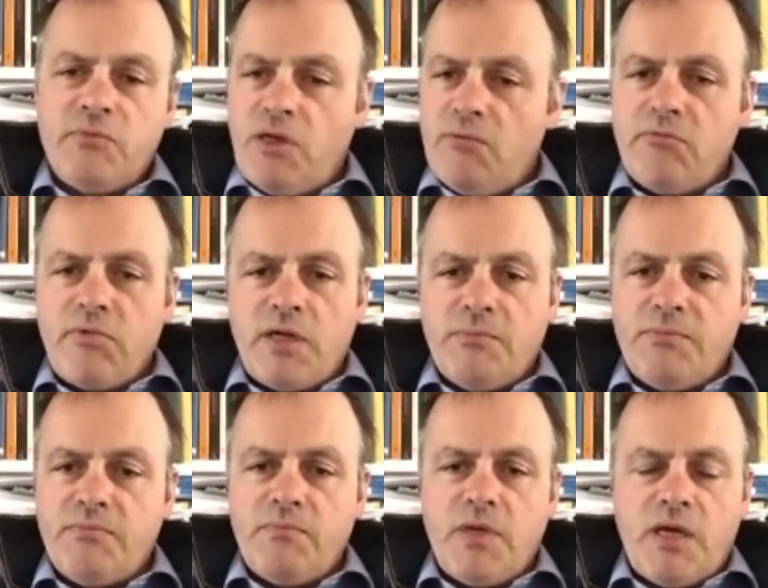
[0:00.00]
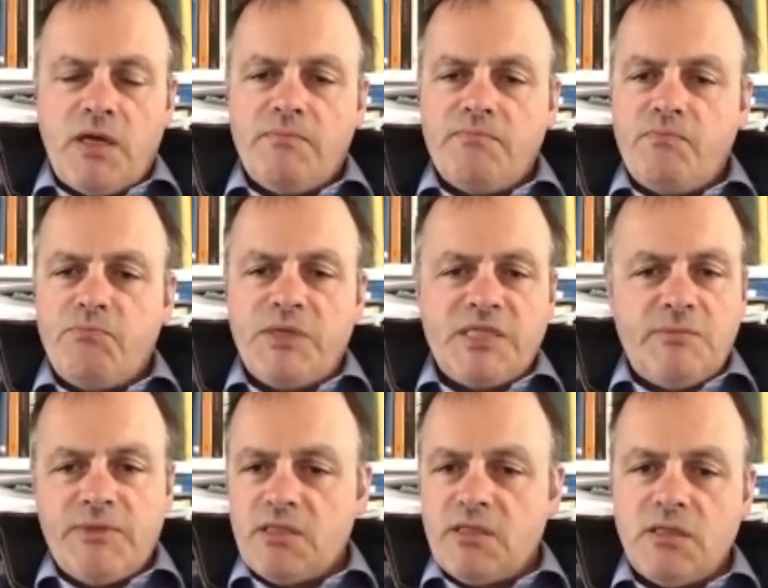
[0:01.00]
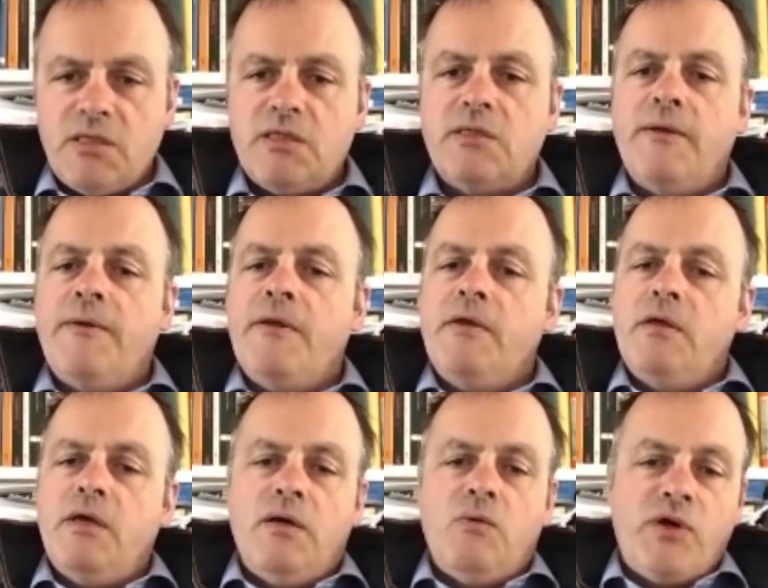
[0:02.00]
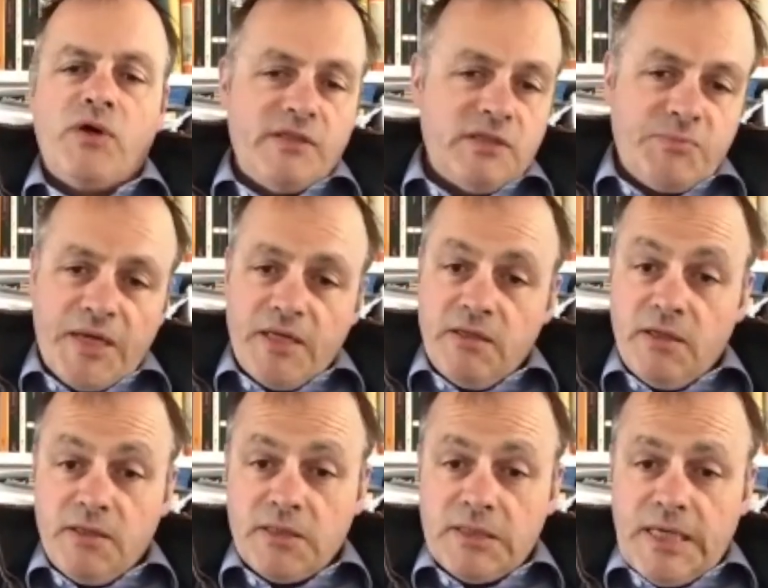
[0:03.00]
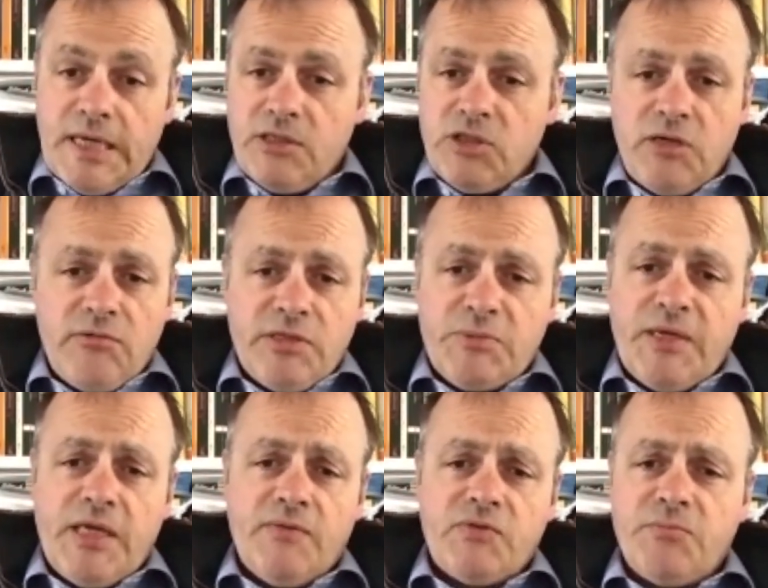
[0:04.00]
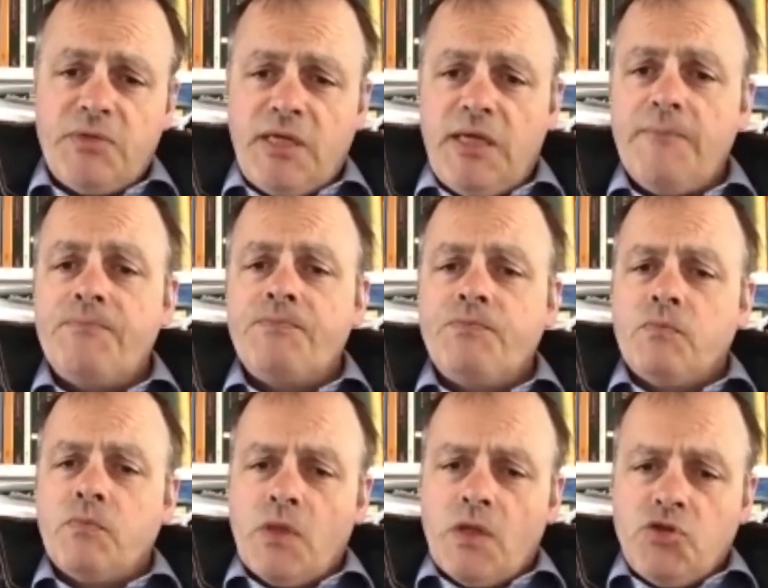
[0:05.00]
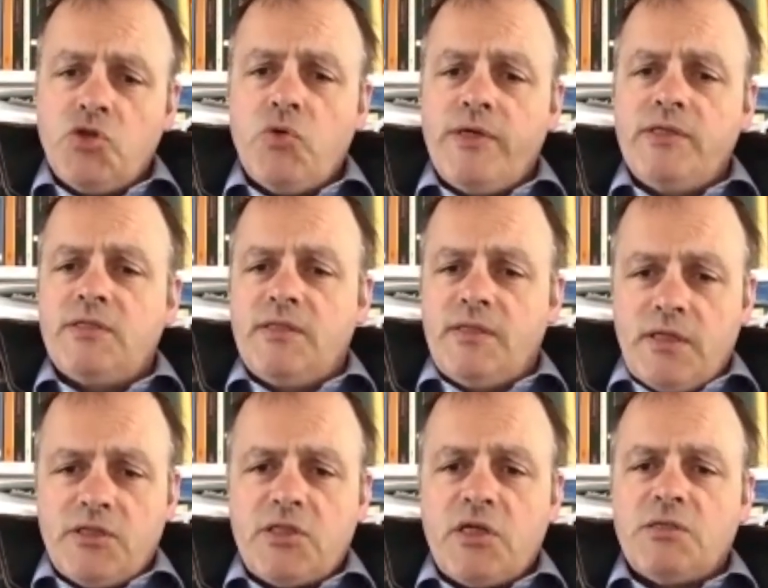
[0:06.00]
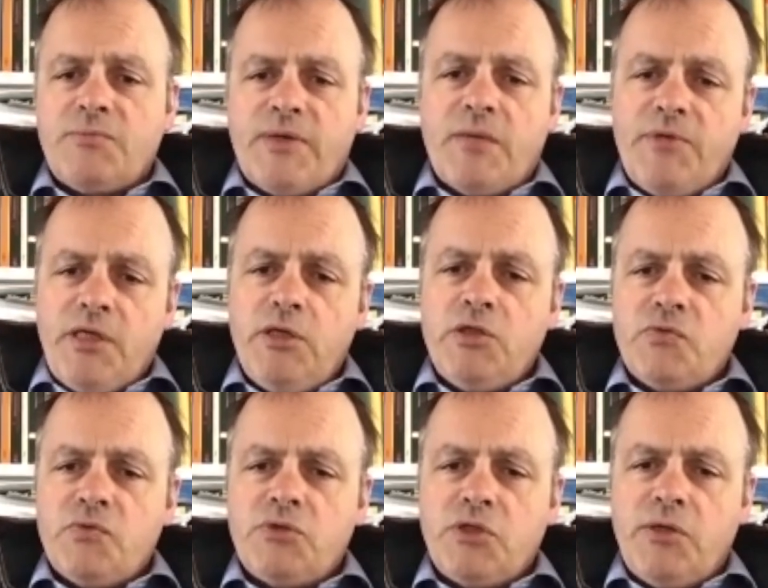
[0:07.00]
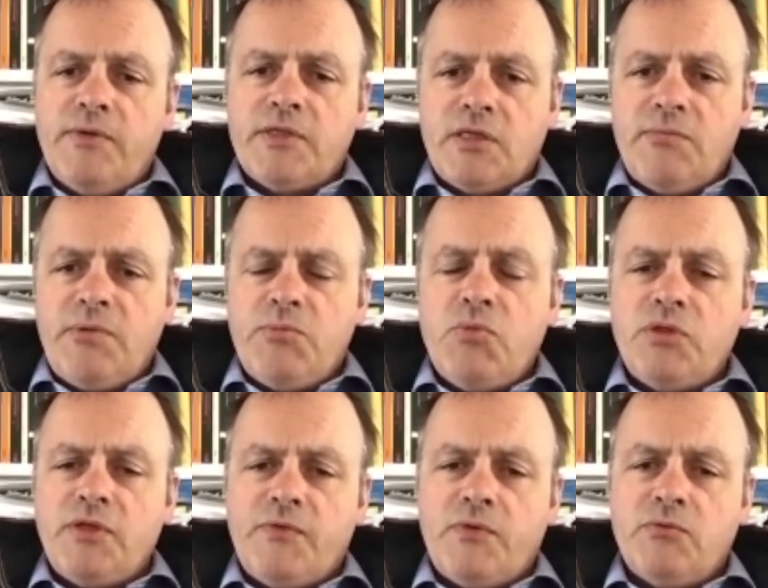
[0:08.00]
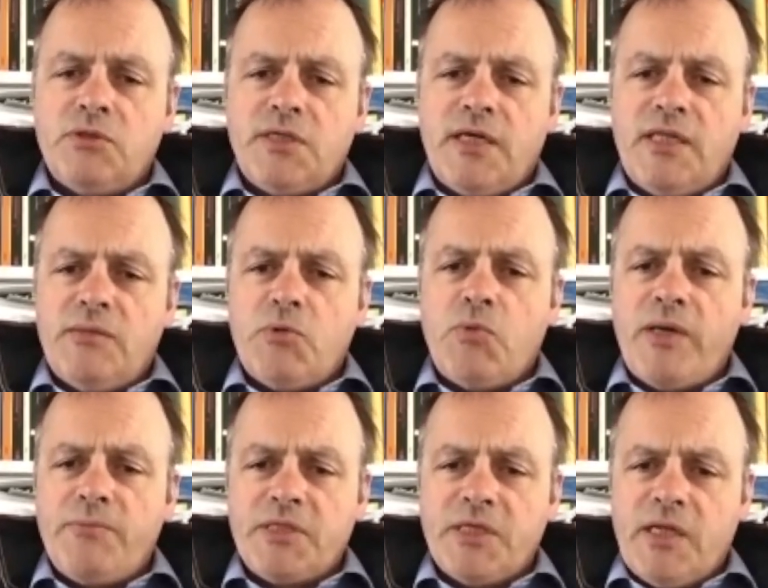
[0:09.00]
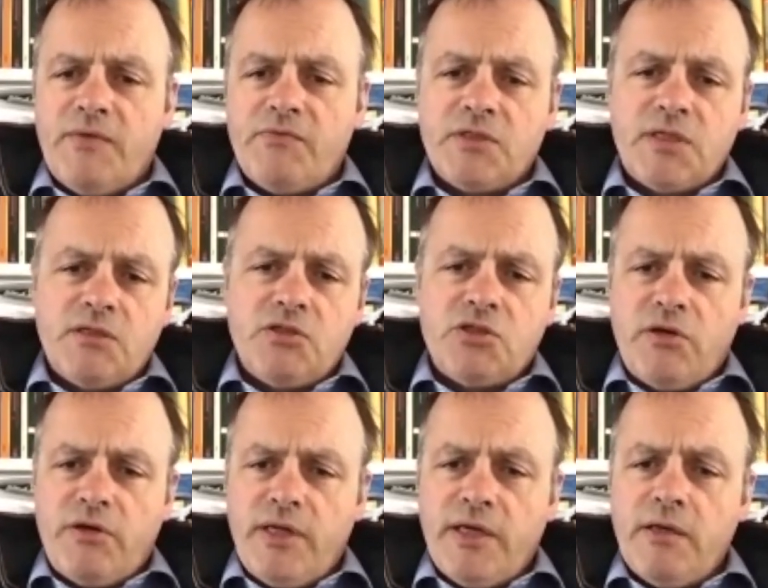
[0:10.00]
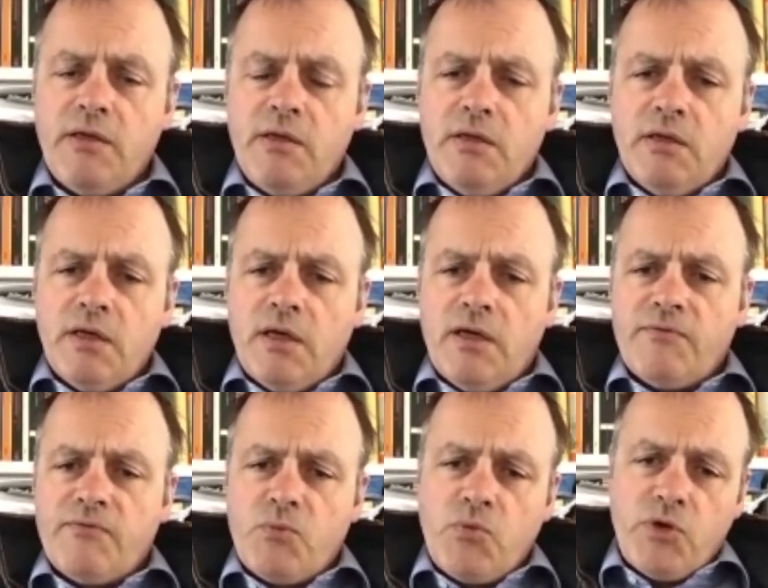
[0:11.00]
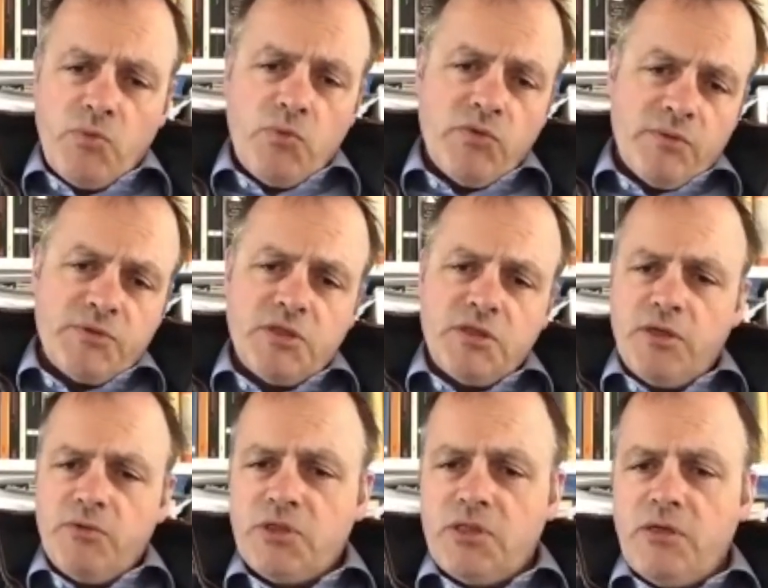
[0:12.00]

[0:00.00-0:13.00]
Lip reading: We're running busy businesses, weather dependent, and generally speaking, if somebody joins and starts becoming useful to you, it's going to be more difficult to take them away, particularly if the sun's shining, from what you want them to do.